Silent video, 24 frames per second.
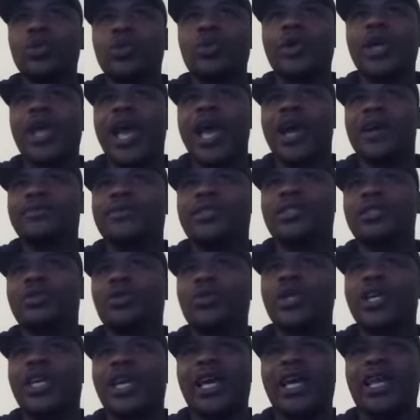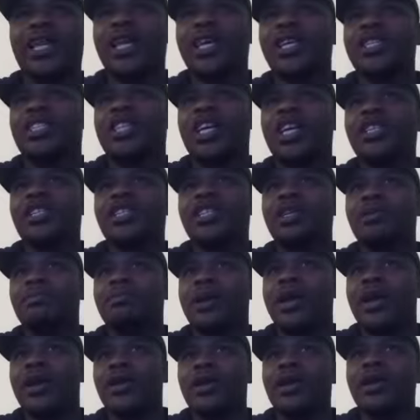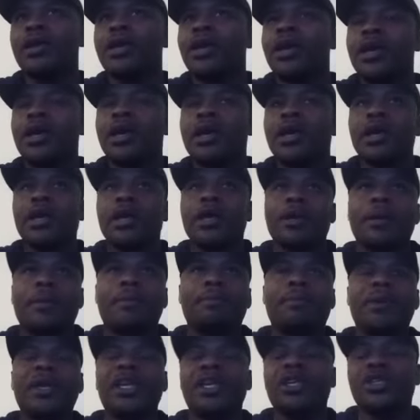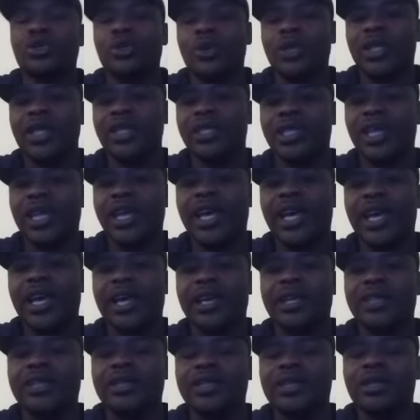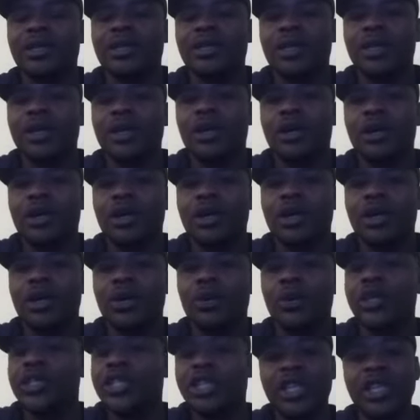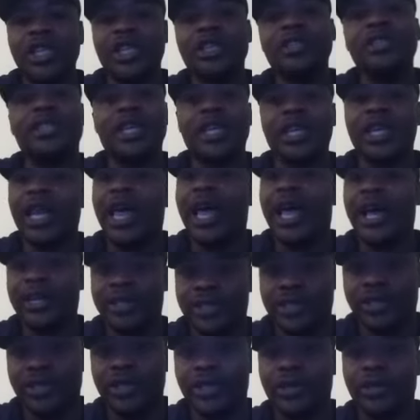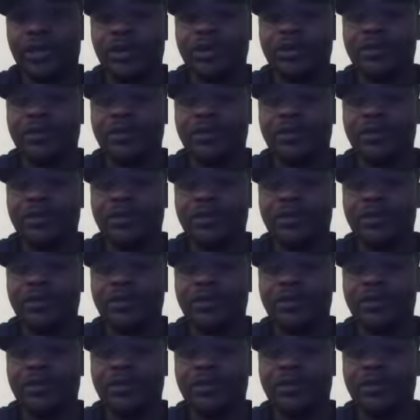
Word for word: We have to we can't let JT Barrett beat us with his legs, which he did last year.